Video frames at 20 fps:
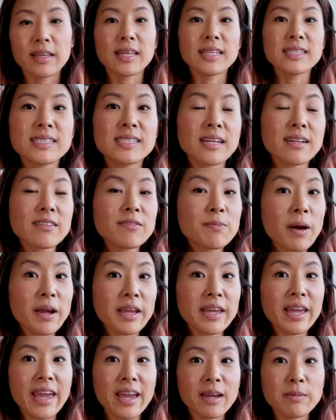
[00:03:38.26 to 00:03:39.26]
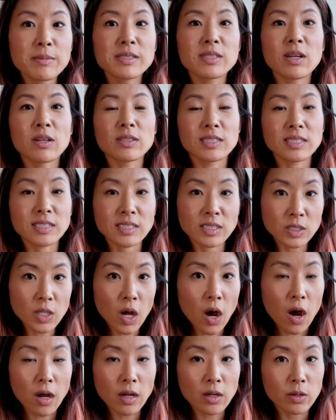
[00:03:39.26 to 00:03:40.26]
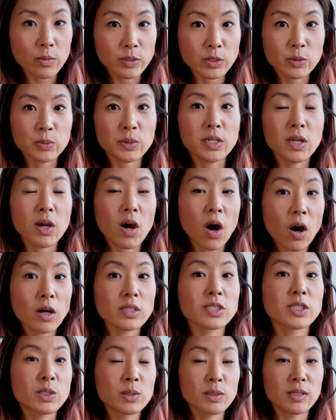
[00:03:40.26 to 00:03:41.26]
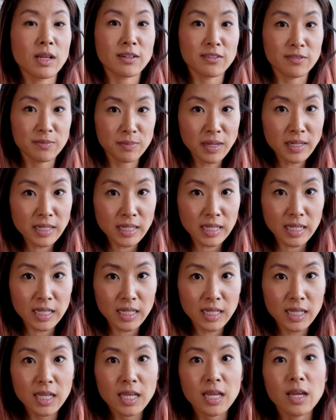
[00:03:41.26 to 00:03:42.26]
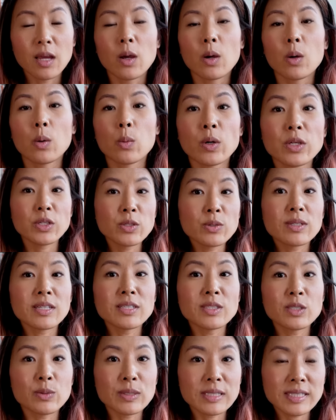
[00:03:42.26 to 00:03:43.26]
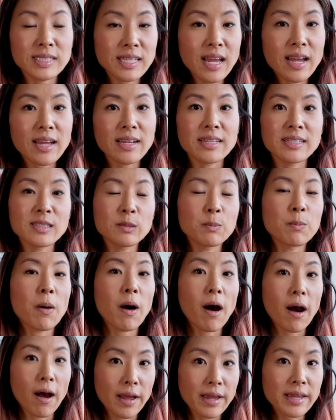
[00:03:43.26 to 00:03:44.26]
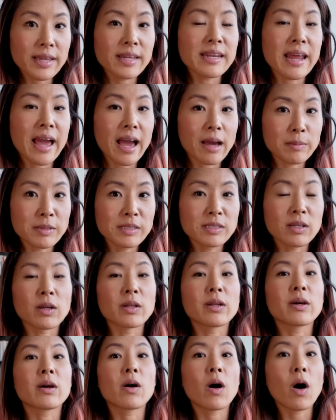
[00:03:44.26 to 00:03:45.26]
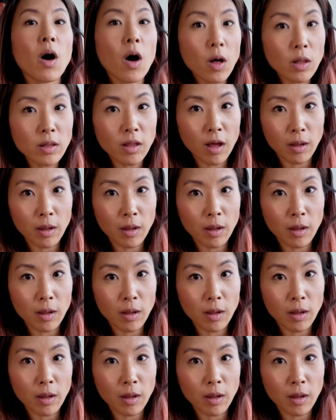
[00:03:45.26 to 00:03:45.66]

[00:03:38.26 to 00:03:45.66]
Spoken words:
Instead of buying Amazon stock, which would cost you a lot of money, what you can do instead is buy an Amazon call